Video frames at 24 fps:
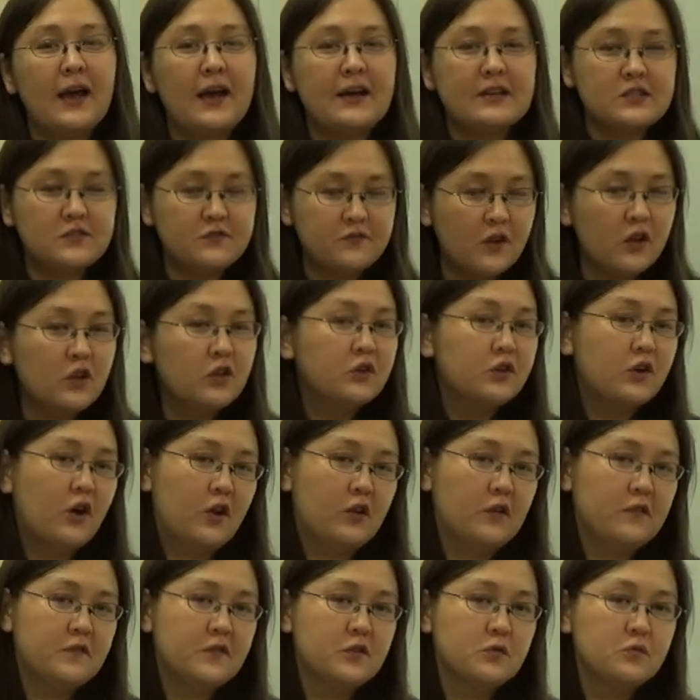has followed
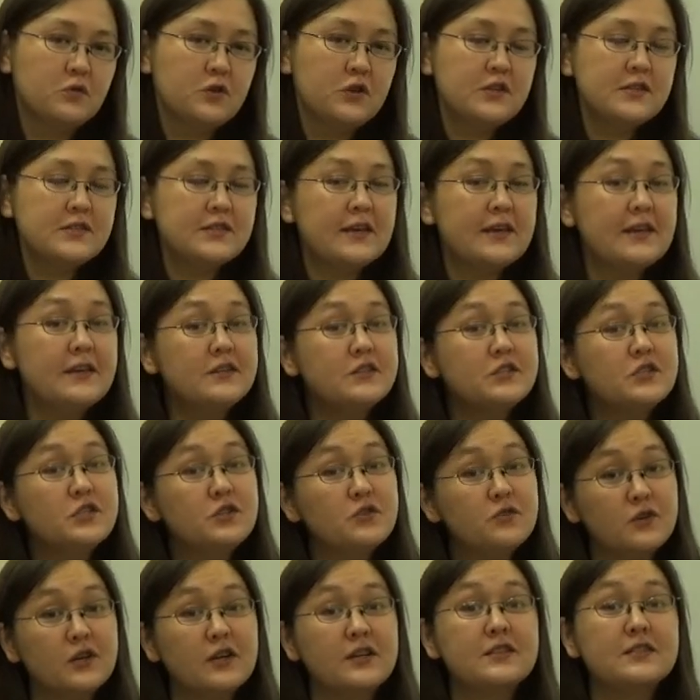all of the rules is
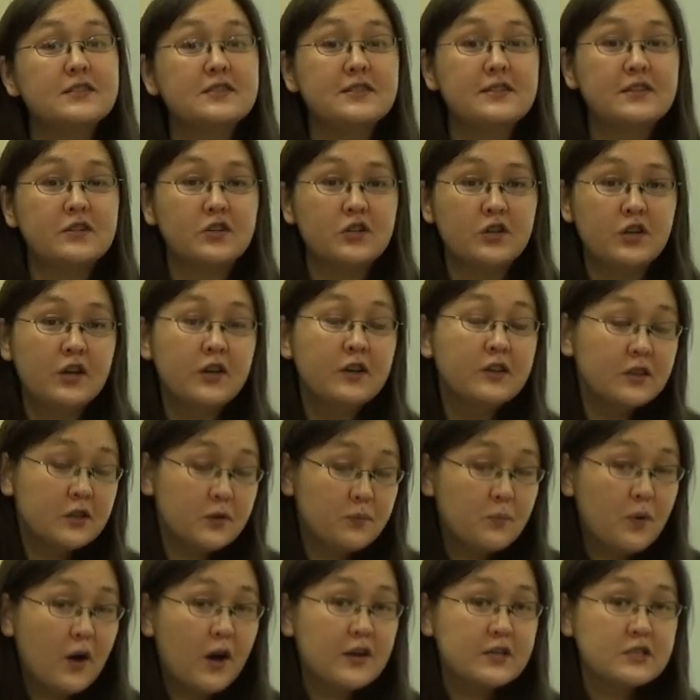to consider
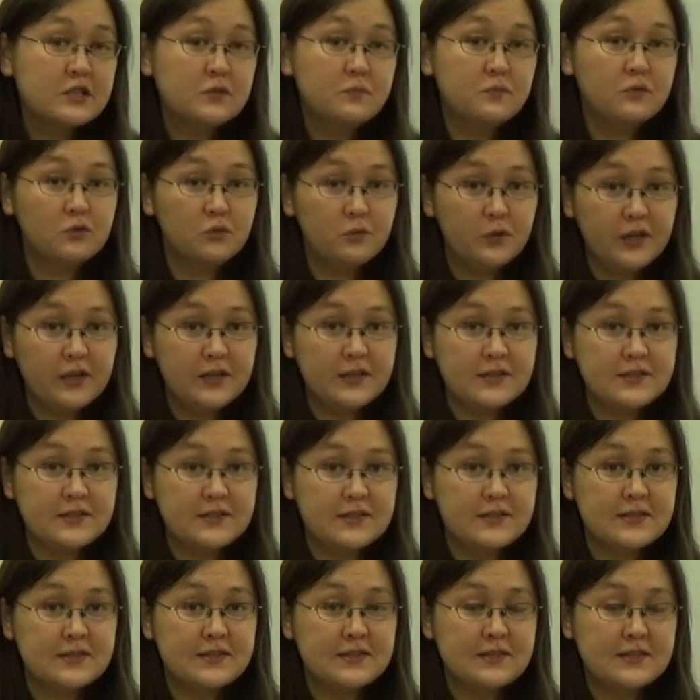the possible
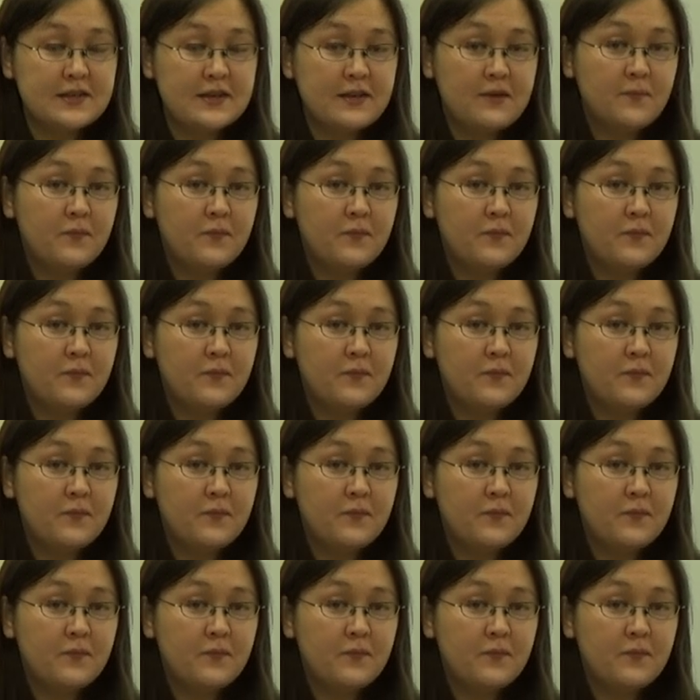weaknesses.